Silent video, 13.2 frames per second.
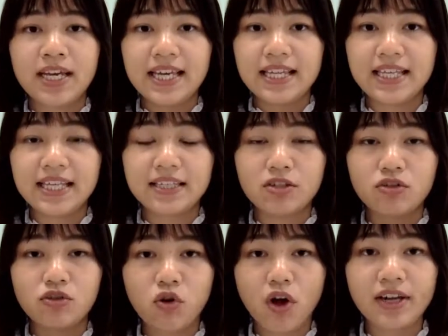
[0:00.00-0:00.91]
exists
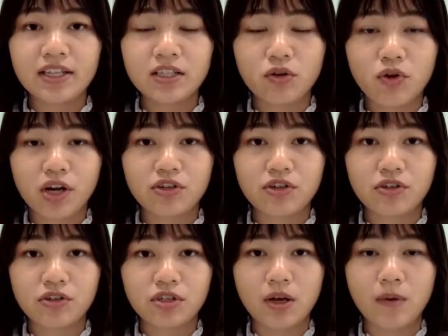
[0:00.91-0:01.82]
strong
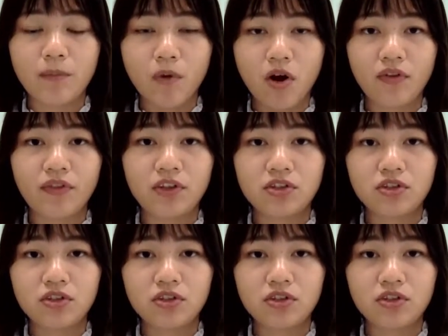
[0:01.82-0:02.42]
interactions among the